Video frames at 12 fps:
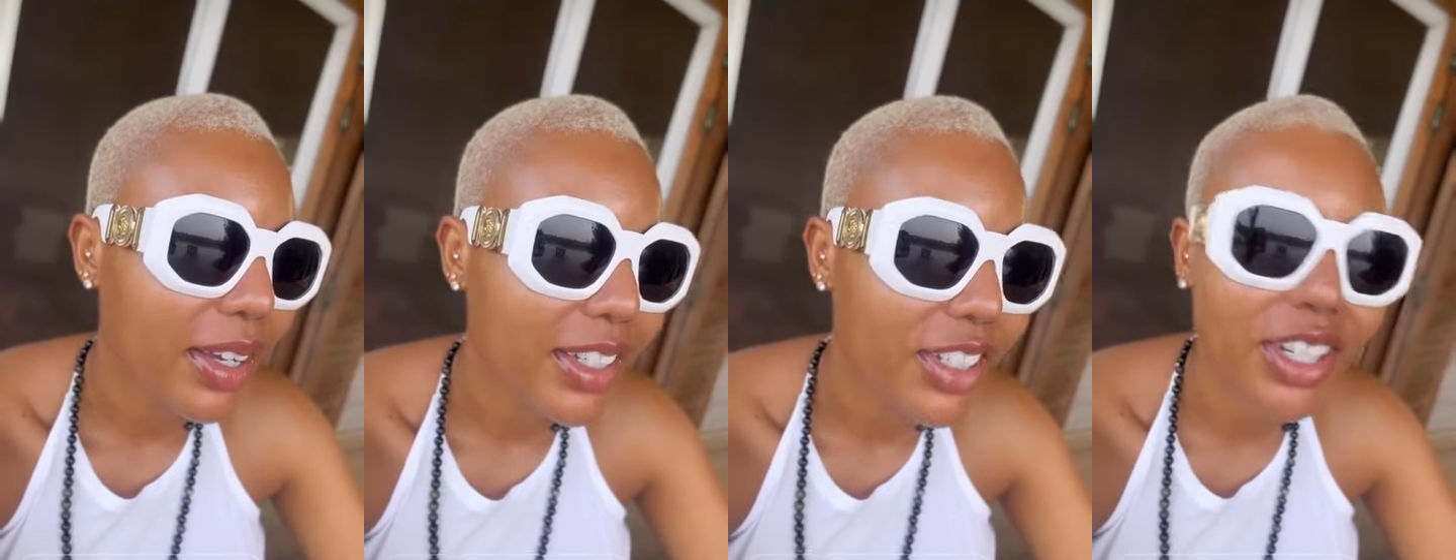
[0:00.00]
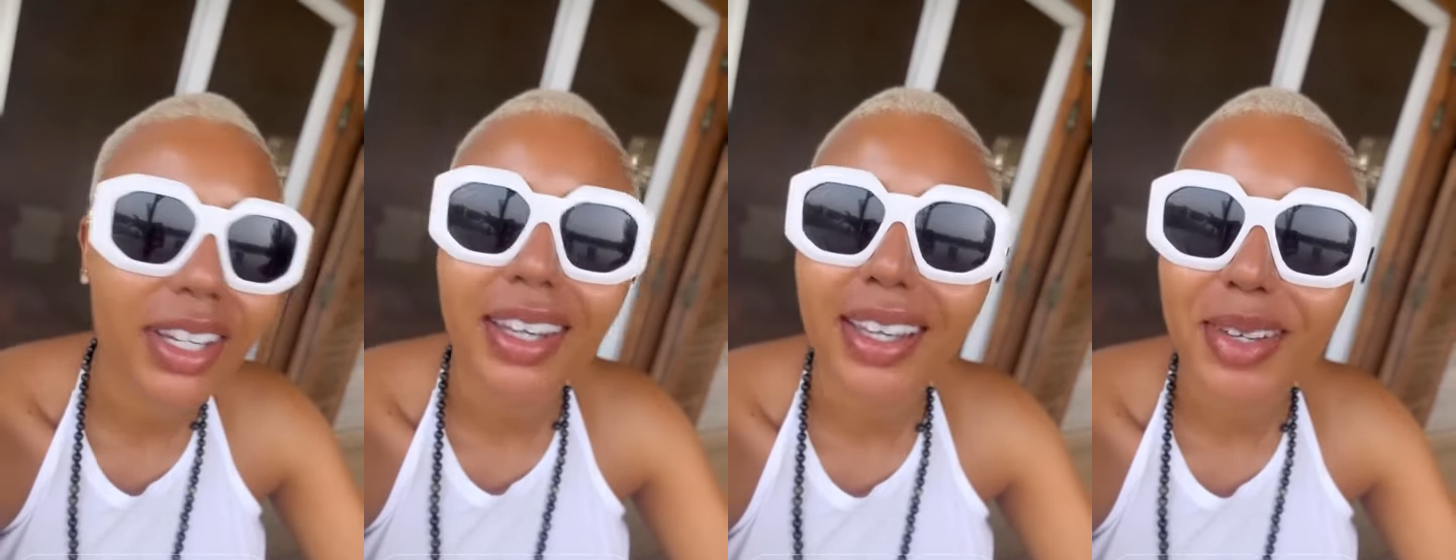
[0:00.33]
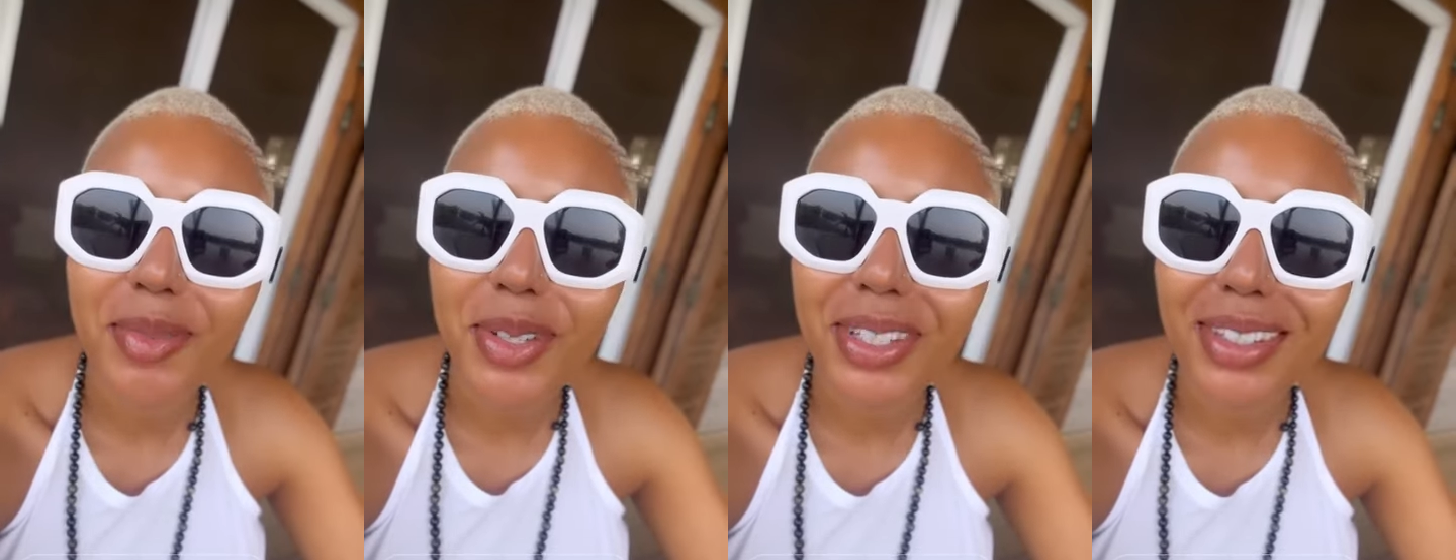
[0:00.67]
chilling.
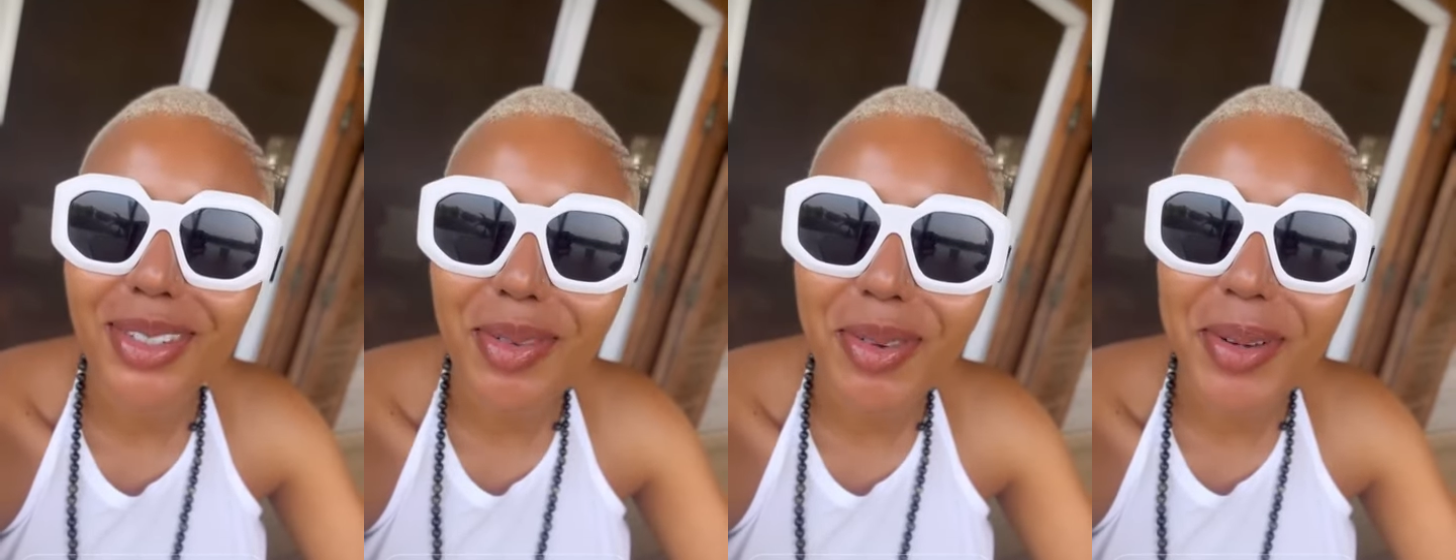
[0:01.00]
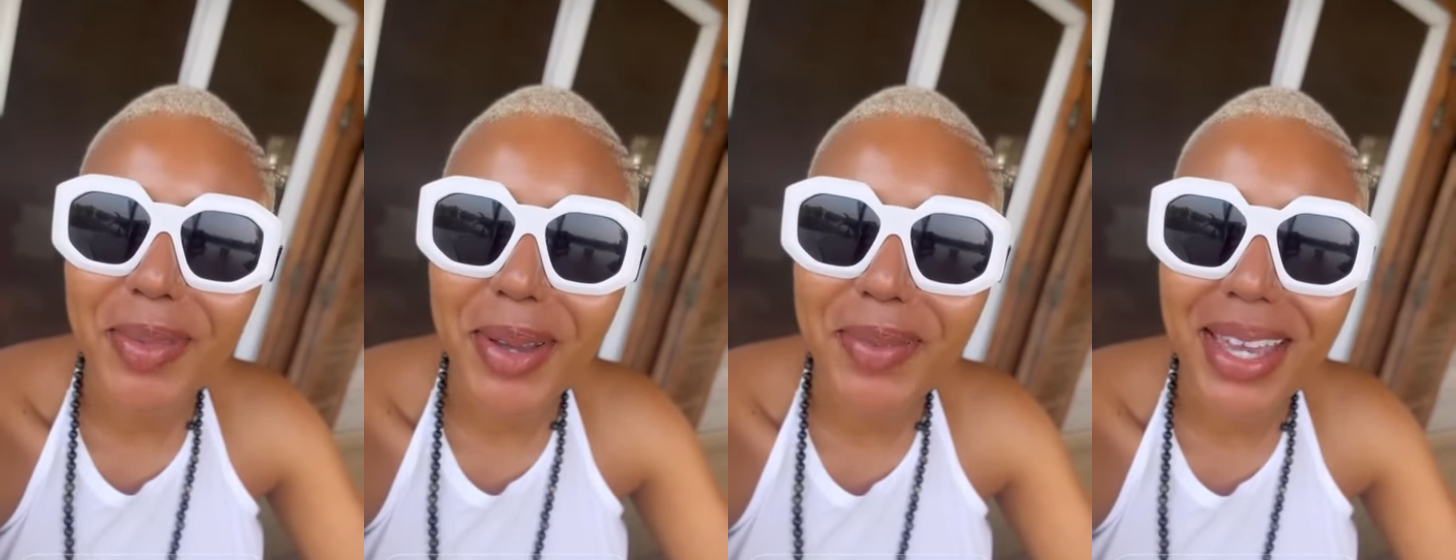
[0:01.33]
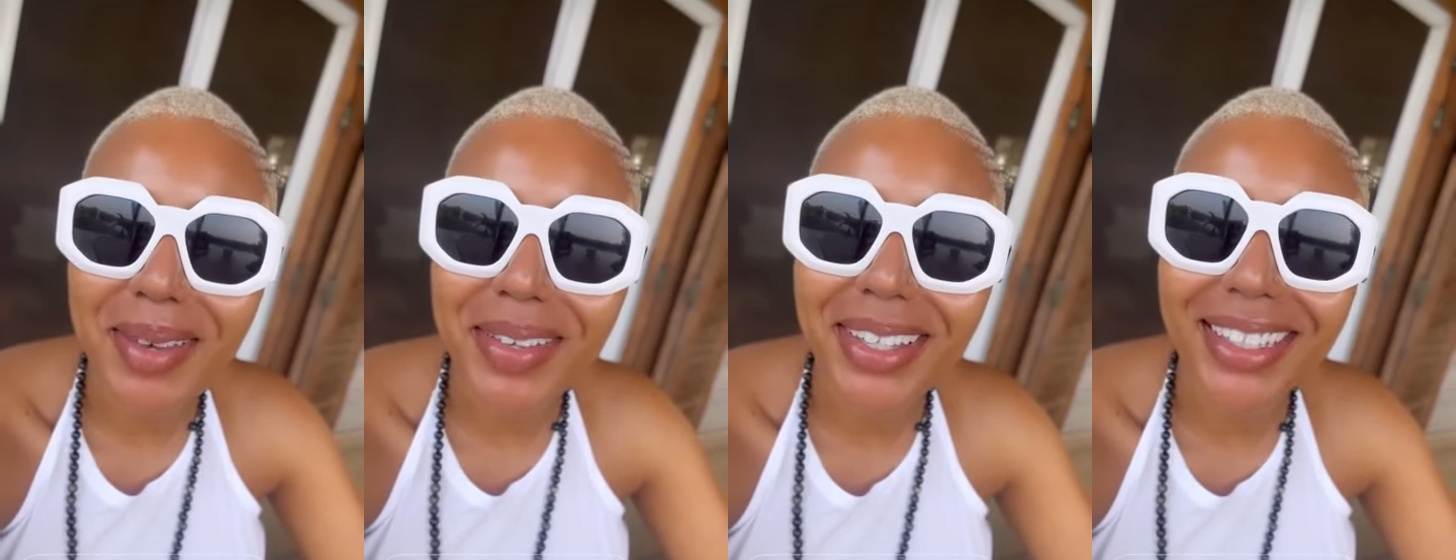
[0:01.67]
Well, don't worry about me,
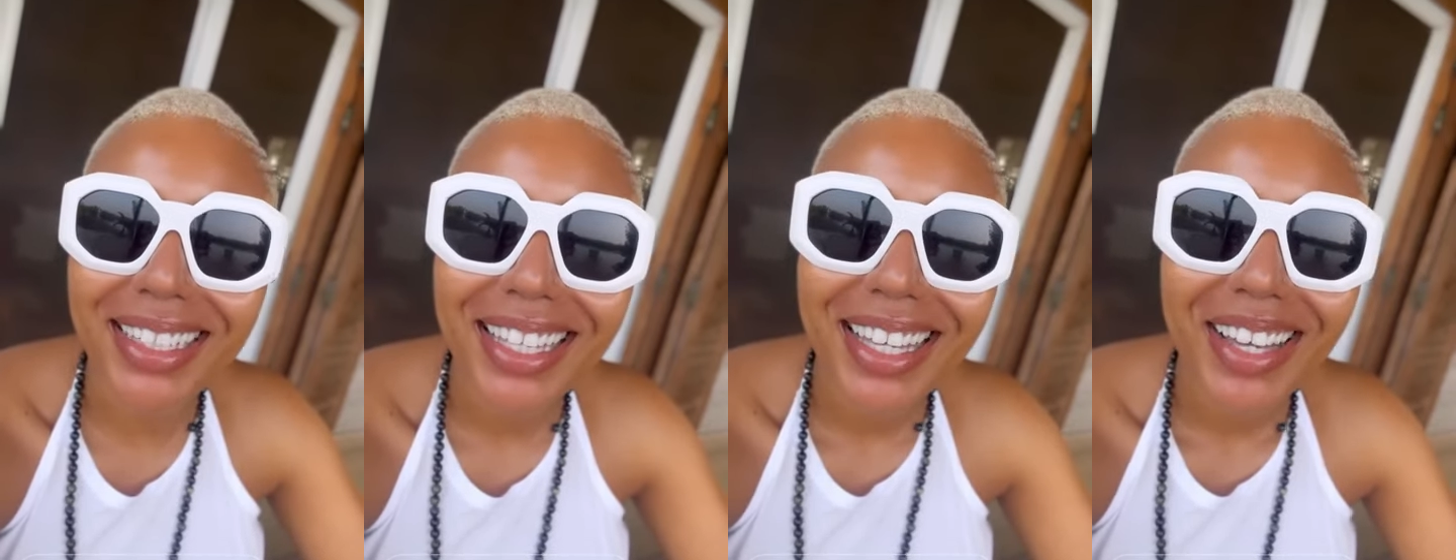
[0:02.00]
I'm good.